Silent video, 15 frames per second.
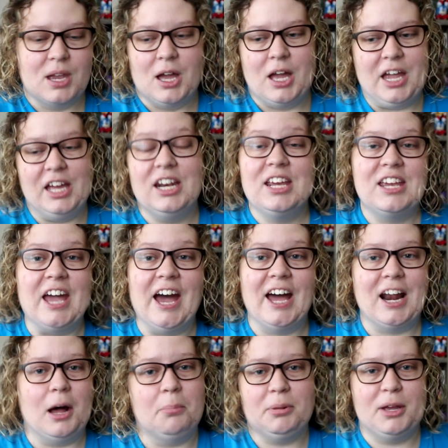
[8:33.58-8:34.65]
Any
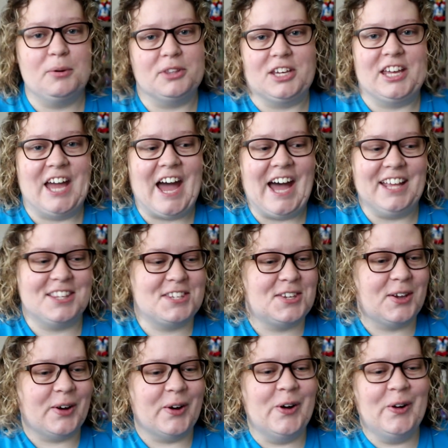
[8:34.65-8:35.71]
cat, I'll play with a cat.
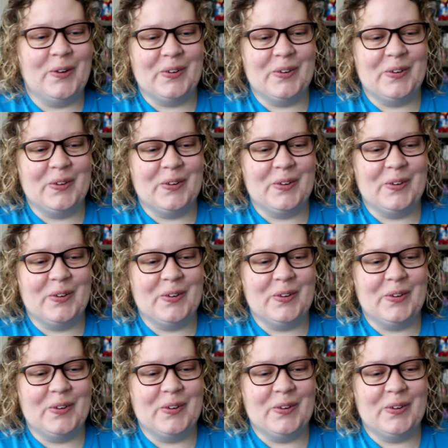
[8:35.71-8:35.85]
So